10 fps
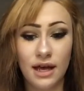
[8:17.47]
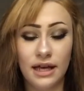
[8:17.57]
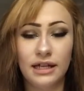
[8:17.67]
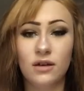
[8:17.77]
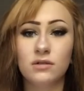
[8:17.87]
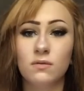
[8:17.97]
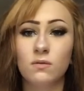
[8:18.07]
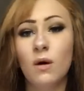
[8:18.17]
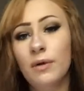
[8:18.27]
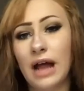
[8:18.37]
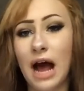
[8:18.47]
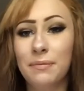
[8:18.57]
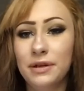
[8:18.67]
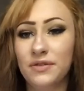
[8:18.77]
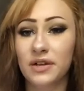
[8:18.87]
And he goes, what would
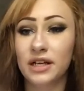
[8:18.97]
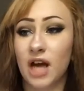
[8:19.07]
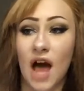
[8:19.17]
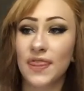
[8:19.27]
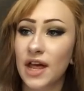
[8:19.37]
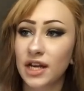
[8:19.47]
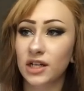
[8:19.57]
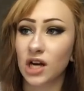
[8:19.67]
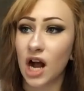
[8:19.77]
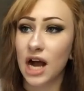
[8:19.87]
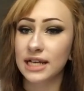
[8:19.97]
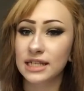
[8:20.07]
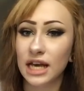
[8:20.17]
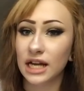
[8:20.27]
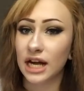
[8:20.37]
happen if you like got that in your
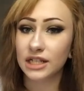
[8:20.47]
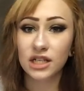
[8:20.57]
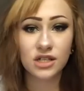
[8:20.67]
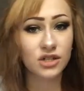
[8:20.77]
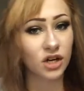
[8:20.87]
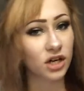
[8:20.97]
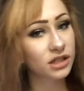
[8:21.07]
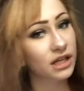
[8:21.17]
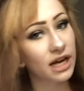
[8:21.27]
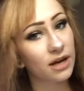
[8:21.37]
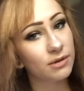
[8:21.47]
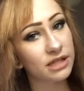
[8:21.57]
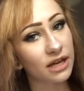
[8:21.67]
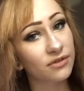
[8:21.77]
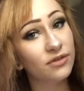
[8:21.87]
eyes? And I just turned and I was
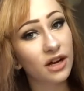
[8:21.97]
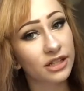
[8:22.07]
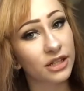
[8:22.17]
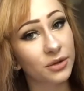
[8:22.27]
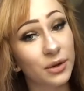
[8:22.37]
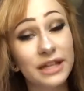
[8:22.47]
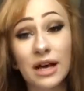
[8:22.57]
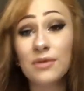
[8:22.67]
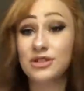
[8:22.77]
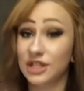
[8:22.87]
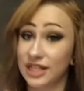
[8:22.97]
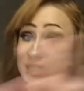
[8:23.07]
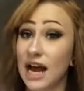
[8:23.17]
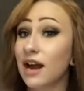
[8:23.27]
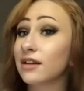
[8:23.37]
like, fuck you. And that was to the
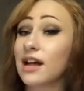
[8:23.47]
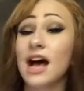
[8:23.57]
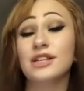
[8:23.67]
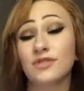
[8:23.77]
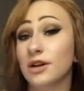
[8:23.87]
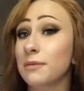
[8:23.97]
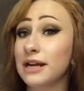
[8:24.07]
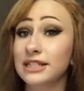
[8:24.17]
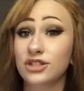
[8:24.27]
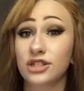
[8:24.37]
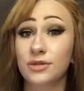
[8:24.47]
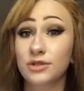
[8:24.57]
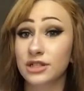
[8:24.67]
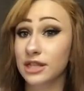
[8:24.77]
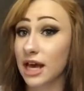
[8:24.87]
entire class, front of my teacher. He
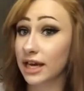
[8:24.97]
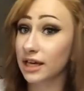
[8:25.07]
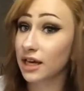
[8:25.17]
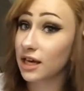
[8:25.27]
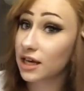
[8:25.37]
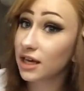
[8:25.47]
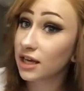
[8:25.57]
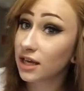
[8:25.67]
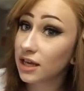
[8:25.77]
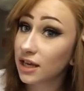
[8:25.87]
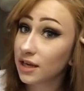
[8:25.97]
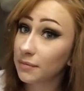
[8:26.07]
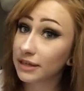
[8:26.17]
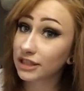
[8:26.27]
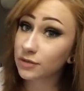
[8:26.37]
was just like,
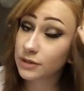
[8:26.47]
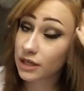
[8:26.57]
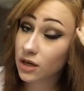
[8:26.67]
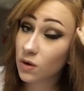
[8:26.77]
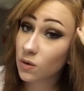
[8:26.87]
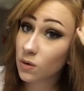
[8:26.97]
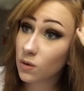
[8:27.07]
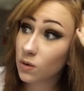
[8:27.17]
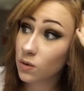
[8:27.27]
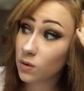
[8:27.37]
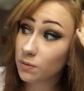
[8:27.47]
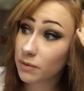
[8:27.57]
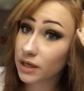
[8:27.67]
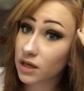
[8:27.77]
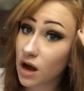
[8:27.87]
my teacher was like, oh
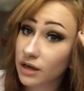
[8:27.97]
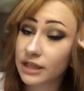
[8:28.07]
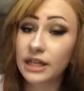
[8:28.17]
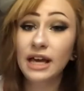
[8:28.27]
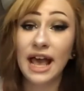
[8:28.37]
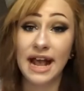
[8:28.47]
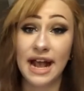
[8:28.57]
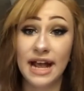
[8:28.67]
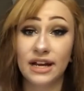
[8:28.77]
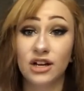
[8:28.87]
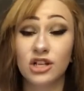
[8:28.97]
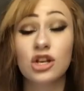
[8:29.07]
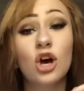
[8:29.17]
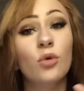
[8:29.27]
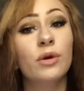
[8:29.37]
my god. He hated us.
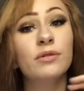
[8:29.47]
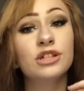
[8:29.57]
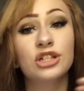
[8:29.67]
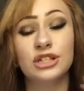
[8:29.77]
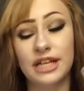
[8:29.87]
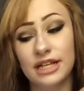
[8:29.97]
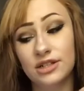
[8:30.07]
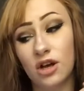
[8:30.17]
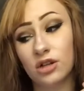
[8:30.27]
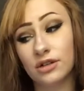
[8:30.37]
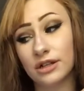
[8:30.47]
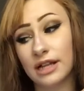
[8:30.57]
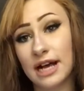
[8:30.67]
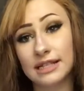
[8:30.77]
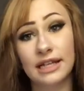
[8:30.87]
We were such an intolerant
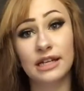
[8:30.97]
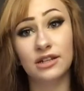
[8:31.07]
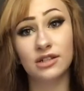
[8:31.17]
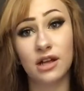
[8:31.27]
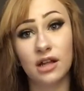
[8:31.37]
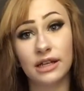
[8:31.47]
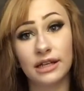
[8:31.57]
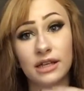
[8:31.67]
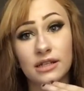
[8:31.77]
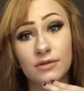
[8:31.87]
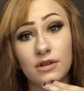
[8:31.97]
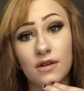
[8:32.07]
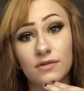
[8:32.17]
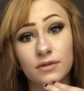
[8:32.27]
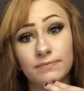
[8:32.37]
class. They did just not like us. It was
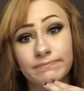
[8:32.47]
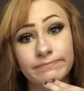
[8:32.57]
awful.